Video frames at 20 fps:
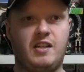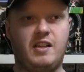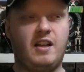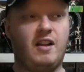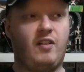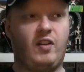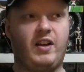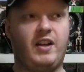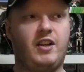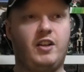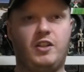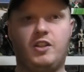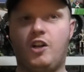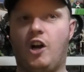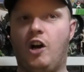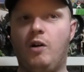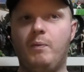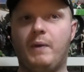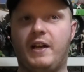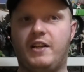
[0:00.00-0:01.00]
her
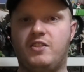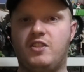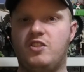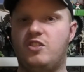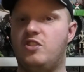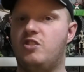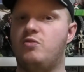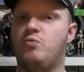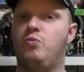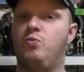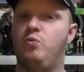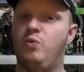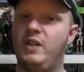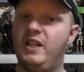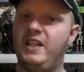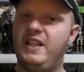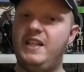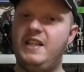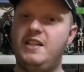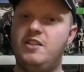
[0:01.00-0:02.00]
comics. It's just
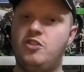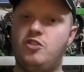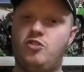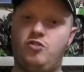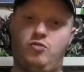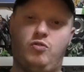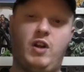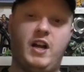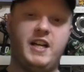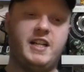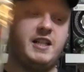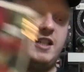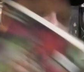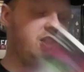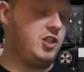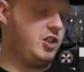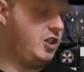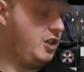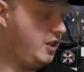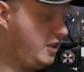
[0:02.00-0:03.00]
really
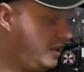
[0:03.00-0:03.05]
strange.